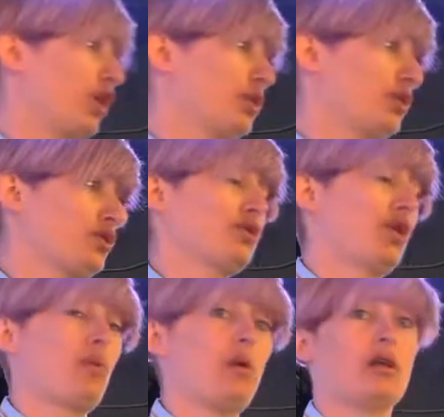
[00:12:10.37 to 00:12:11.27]
that there's
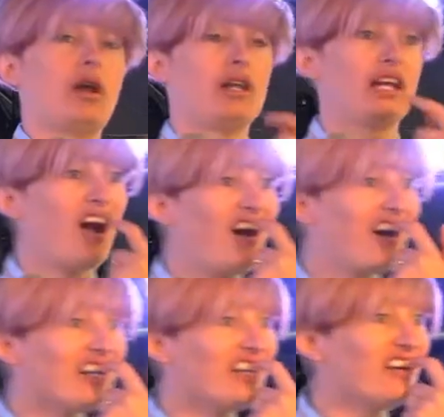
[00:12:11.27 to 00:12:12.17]
no White Lightning.
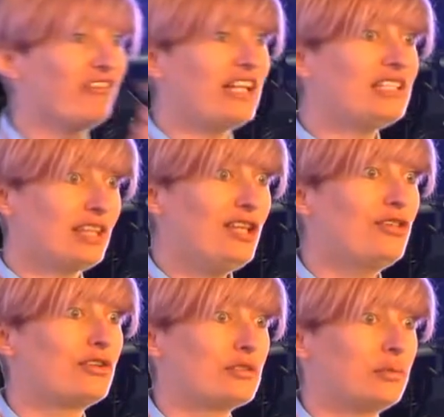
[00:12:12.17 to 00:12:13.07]
I fake teeth
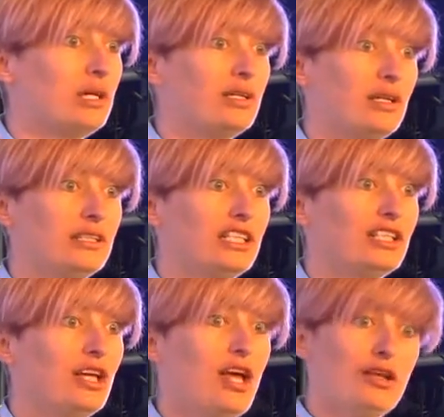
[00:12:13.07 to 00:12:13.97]
because of White Lightning.
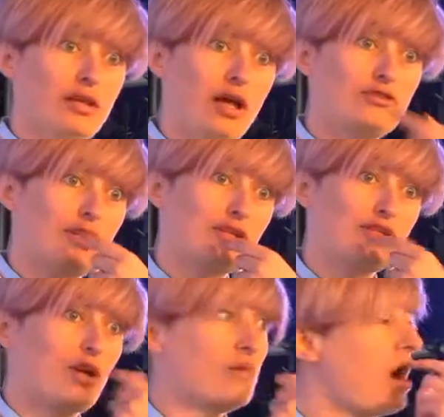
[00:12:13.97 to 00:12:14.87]
Yeah, I drank so
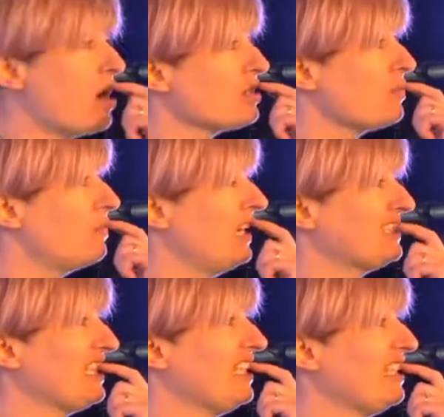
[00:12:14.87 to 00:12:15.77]
much, my
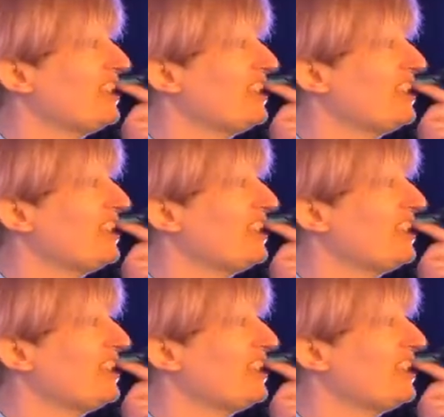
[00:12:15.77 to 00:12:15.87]
teeth.